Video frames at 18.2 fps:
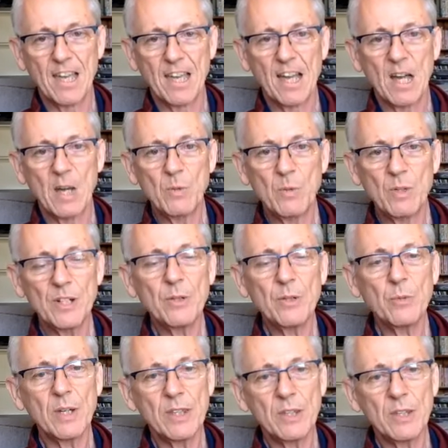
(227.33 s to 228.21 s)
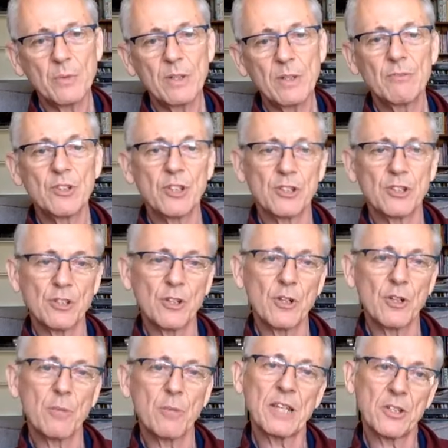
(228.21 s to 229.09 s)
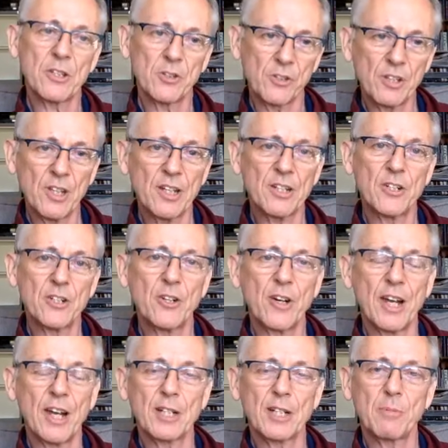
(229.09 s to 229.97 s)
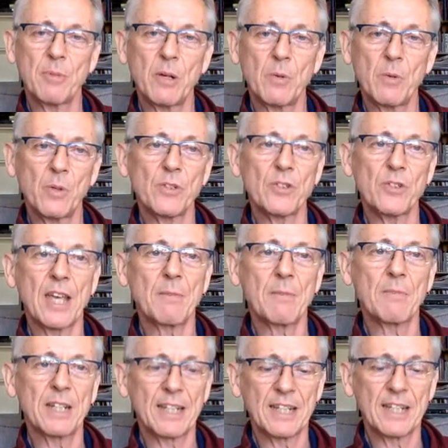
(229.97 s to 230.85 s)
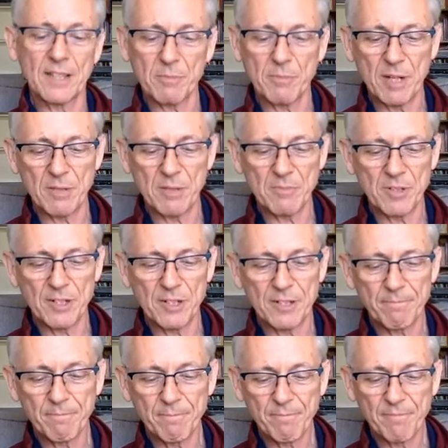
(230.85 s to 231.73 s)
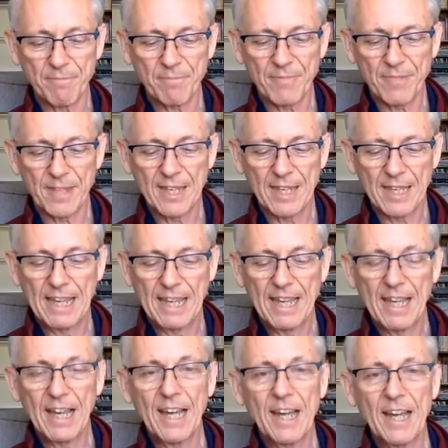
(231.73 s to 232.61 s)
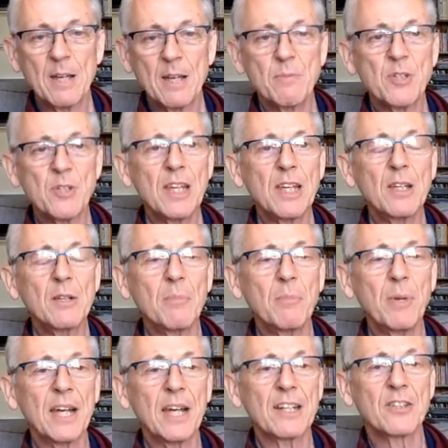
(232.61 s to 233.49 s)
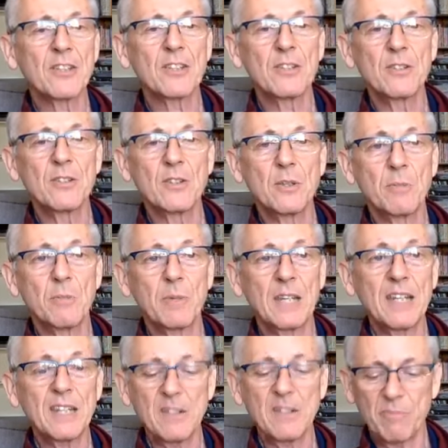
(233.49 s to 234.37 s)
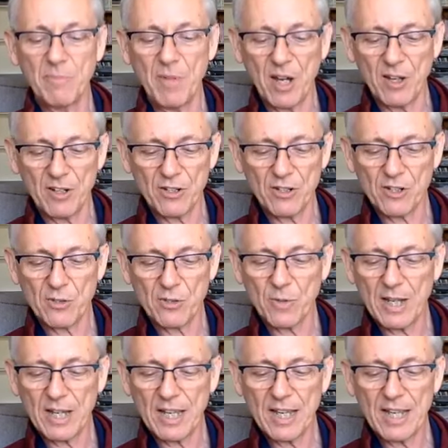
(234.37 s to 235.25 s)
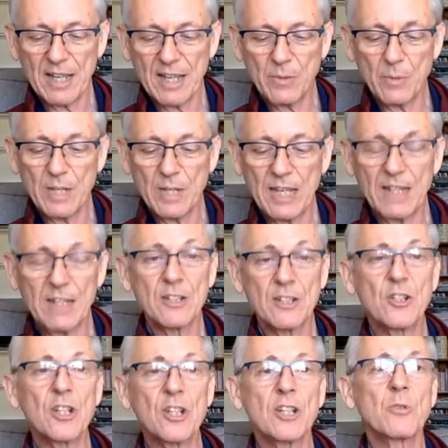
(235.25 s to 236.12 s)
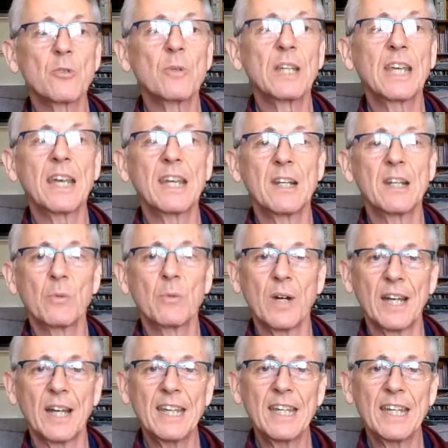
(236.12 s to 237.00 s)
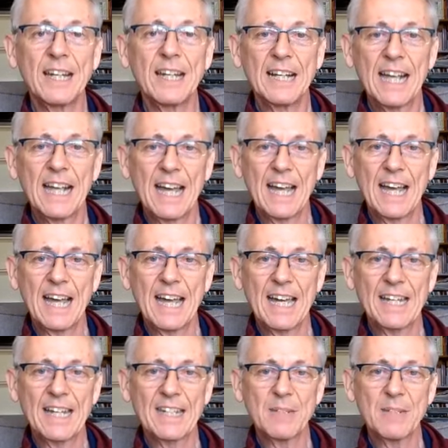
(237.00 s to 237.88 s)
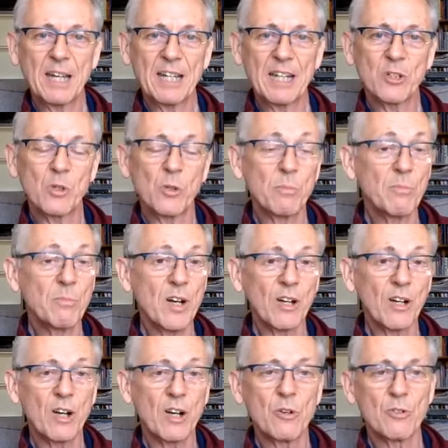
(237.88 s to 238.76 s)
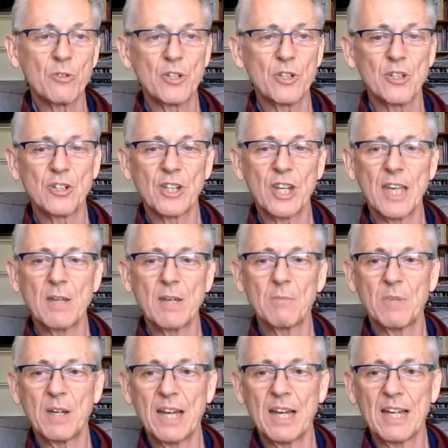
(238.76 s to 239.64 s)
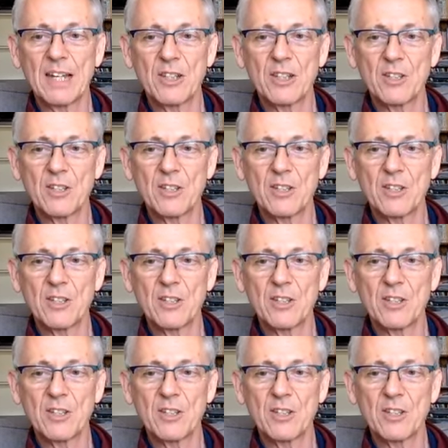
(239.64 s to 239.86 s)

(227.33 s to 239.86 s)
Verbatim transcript: I wonder whether we've just got a bit sidetracked by what's happening at the moment. And I'm taken back to the beginning of March where we had a church weekend away, and a man called Mark Aldridge came and